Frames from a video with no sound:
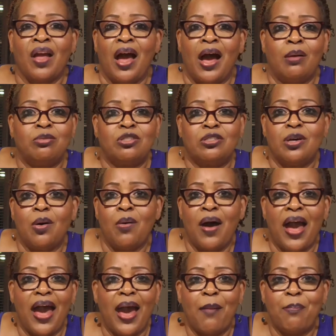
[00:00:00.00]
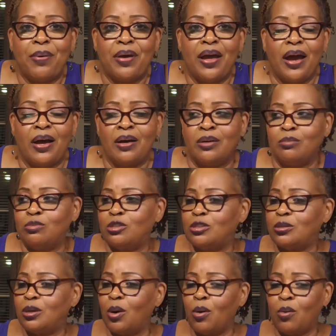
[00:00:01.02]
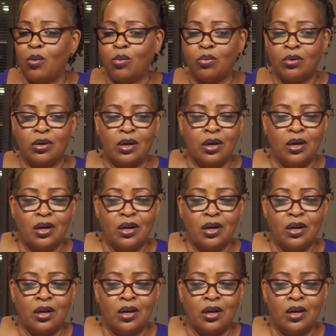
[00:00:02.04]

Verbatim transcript: I'm so happy. I'm so